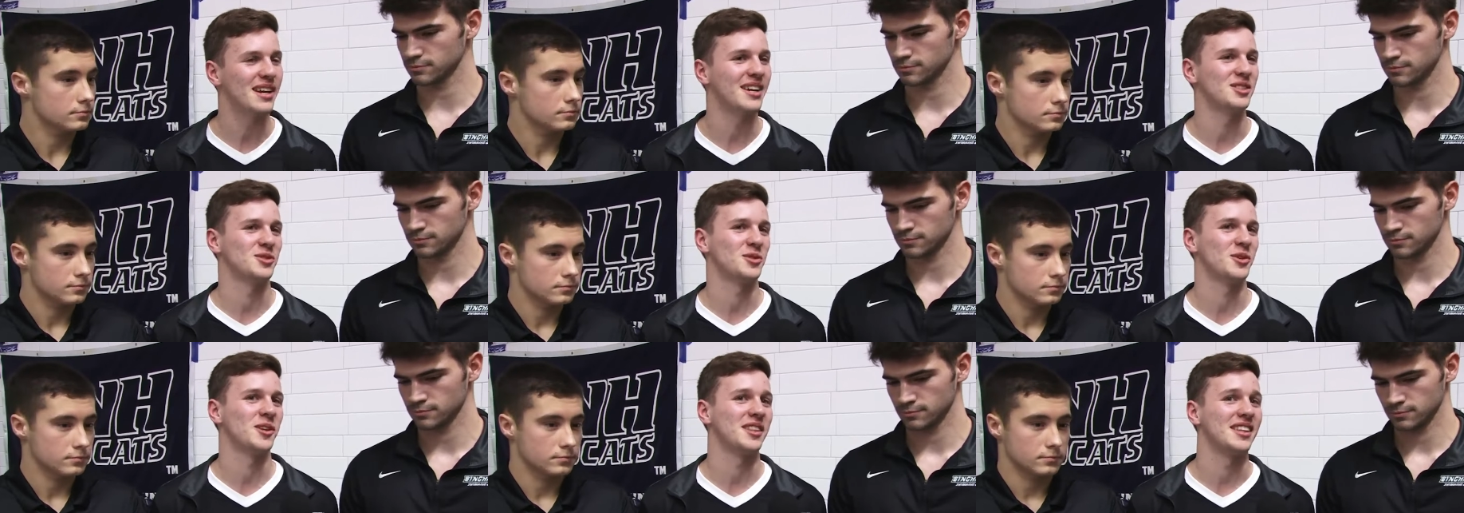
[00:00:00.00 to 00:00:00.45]
Speaker 1: Because
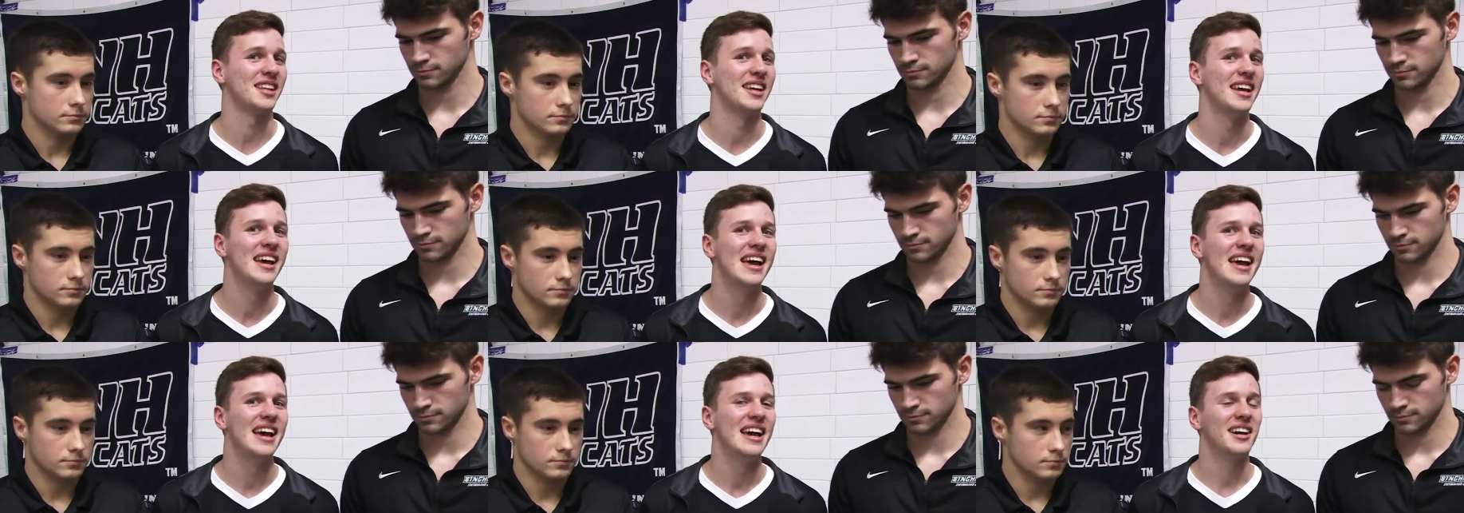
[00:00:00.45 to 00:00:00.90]
with,
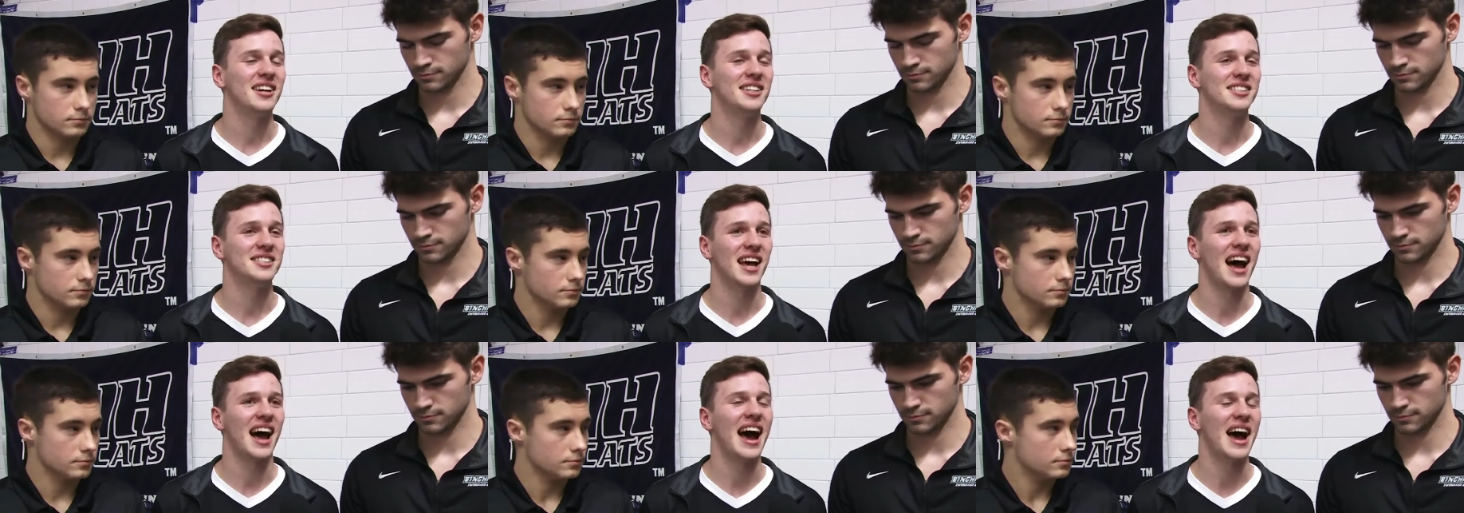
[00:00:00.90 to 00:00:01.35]
because
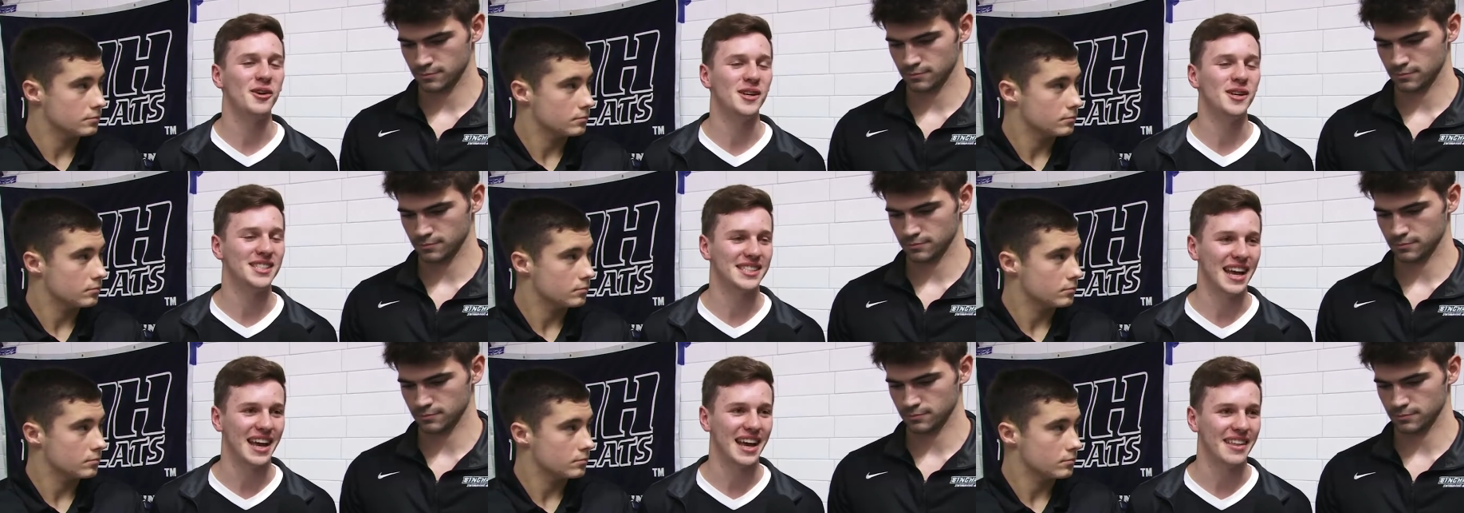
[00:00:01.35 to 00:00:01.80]
I always
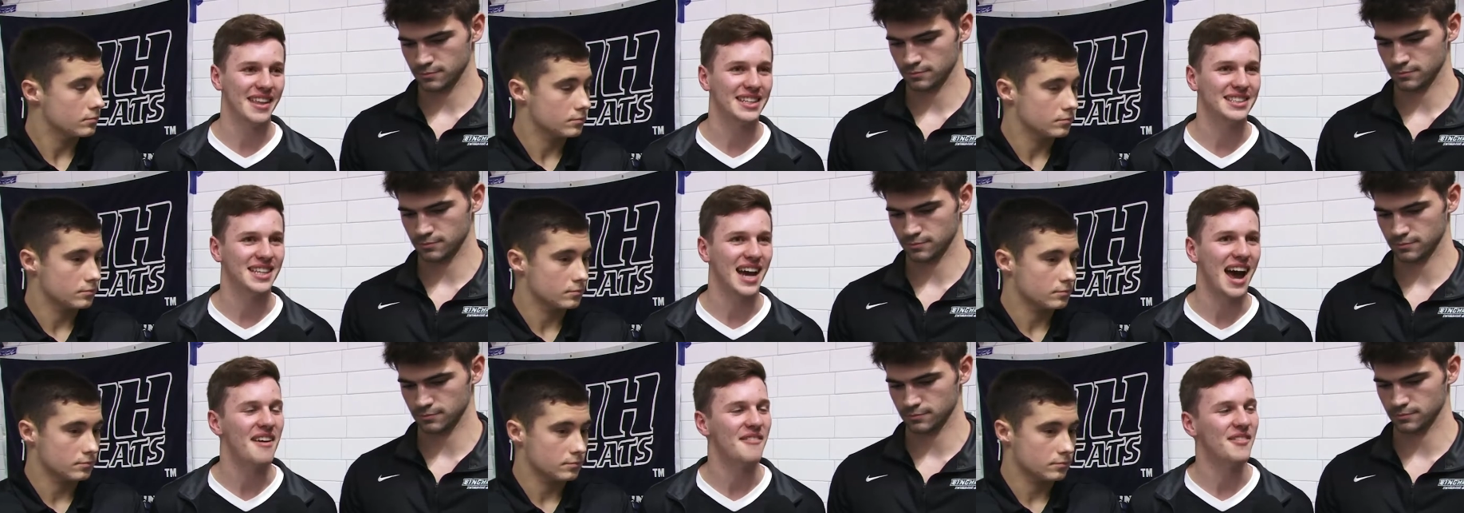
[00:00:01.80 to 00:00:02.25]
say that
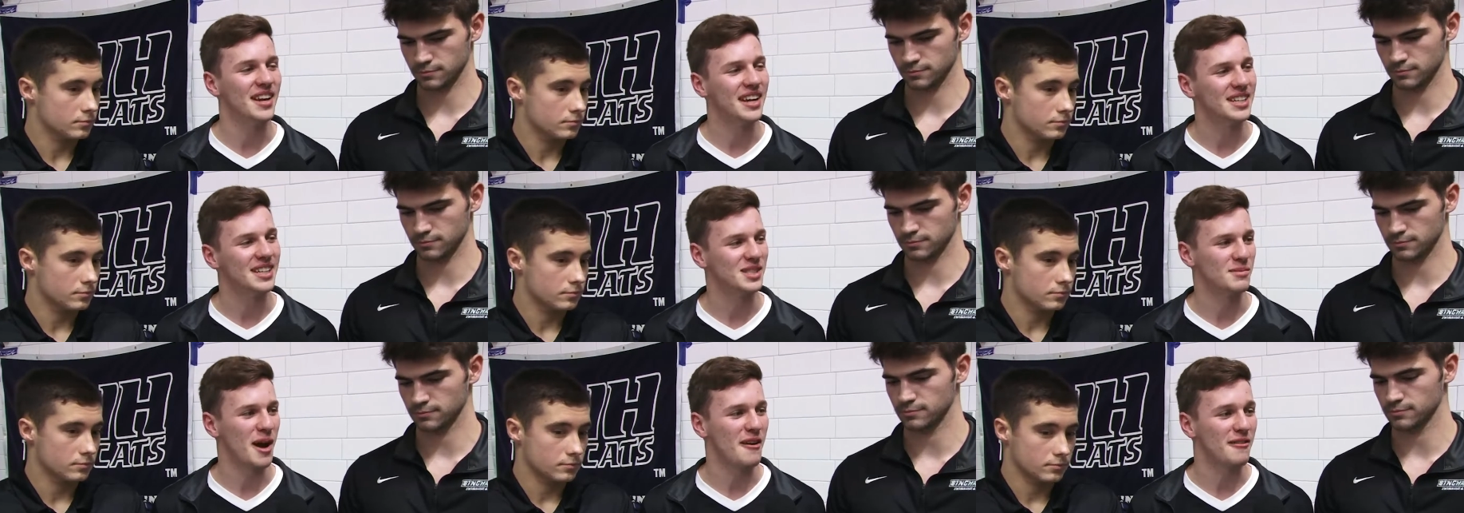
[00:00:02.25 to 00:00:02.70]
diving,
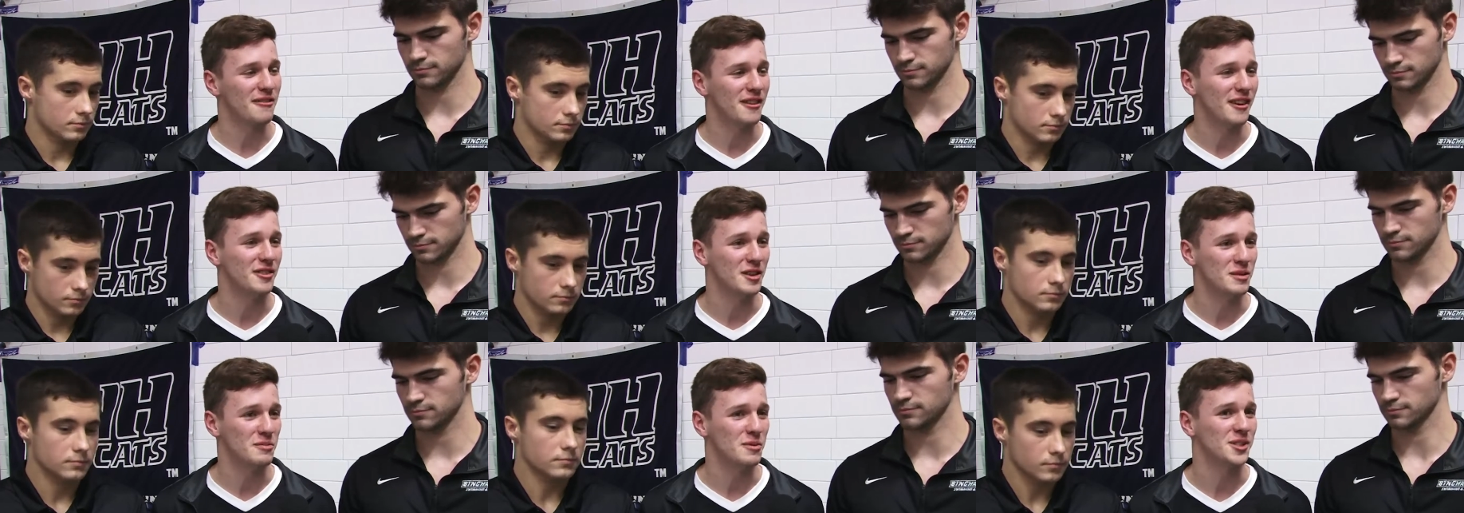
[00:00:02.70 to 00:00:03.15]
it's about
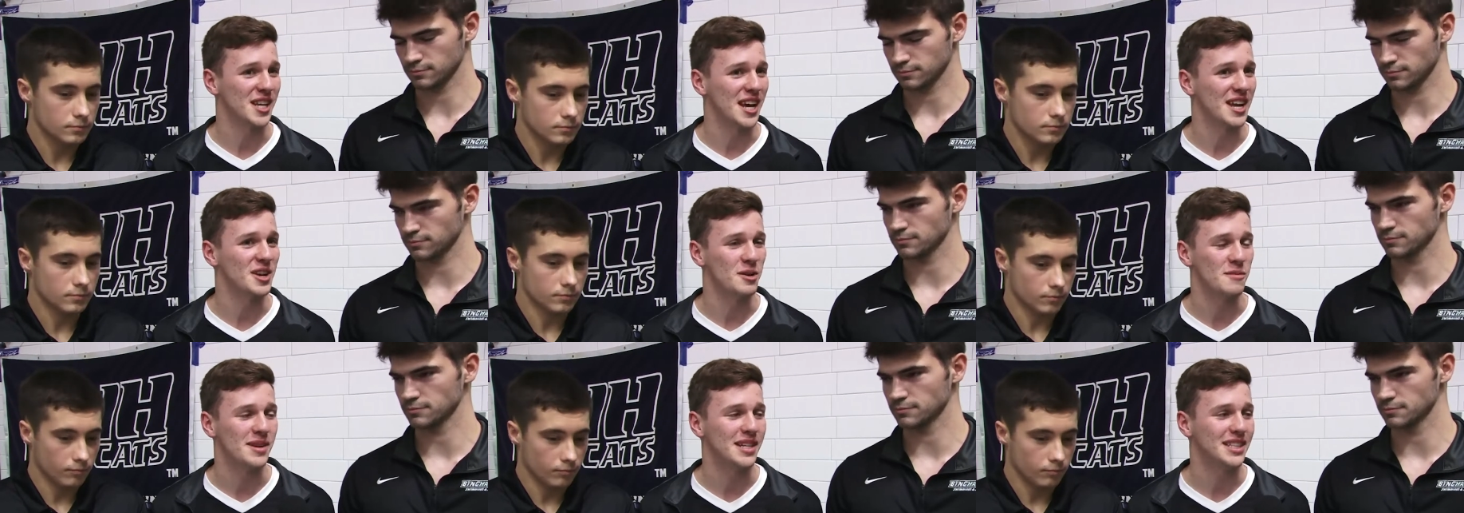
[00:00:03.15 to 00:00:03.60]
50%
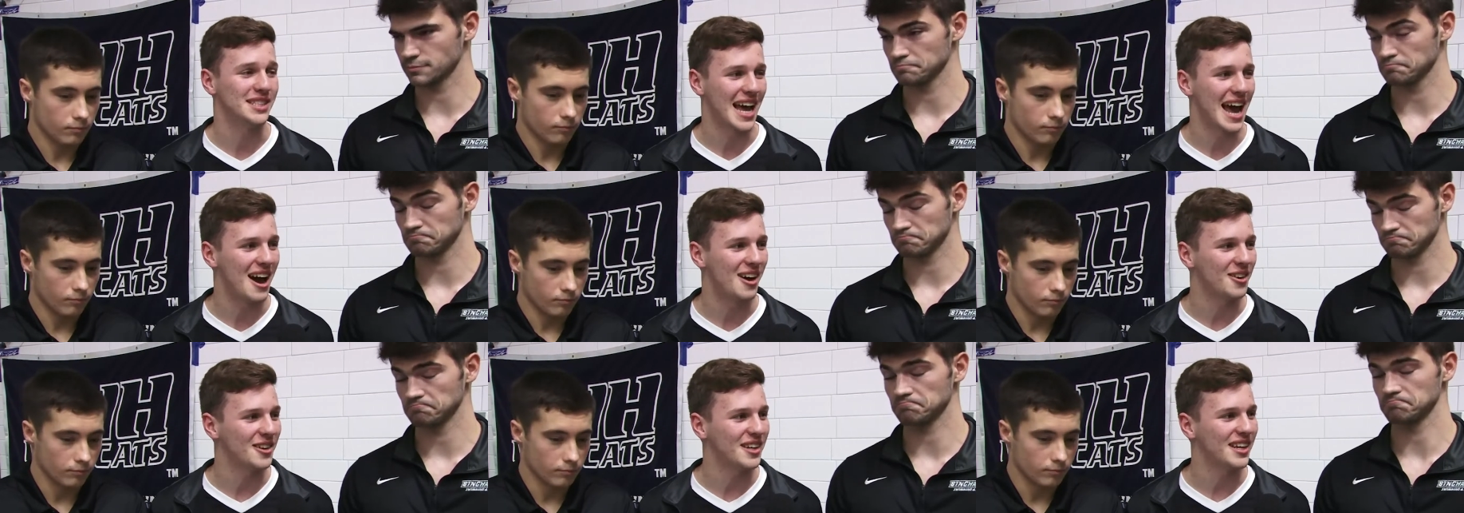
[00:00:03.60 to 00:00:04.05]
your
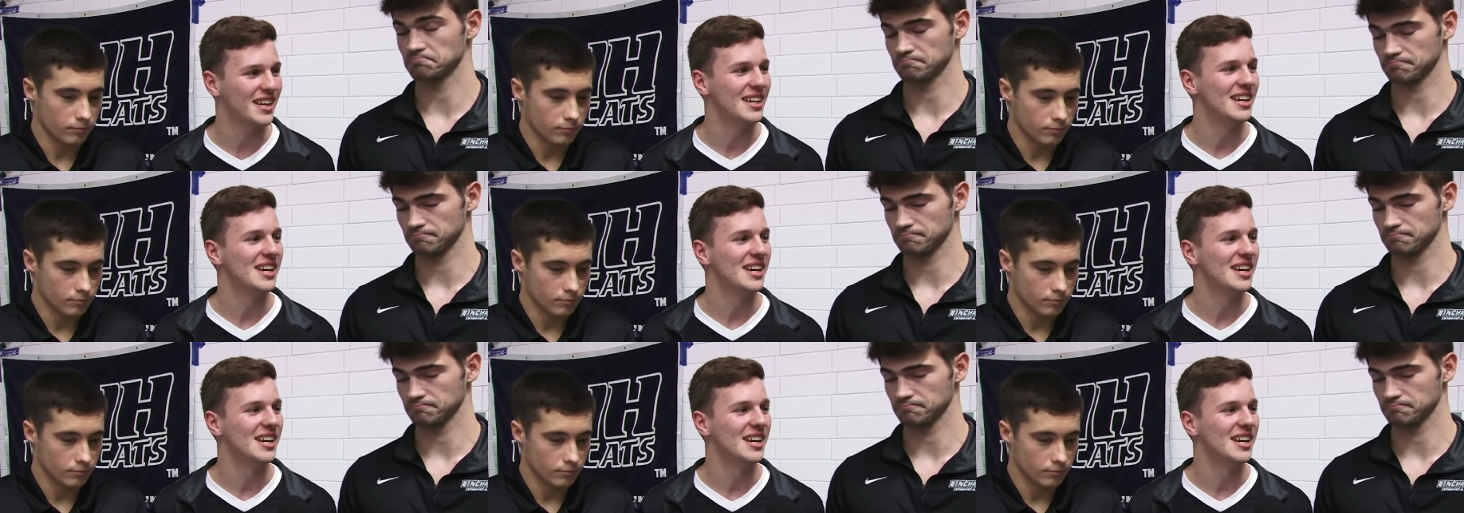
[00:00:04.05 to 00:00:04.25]
mentality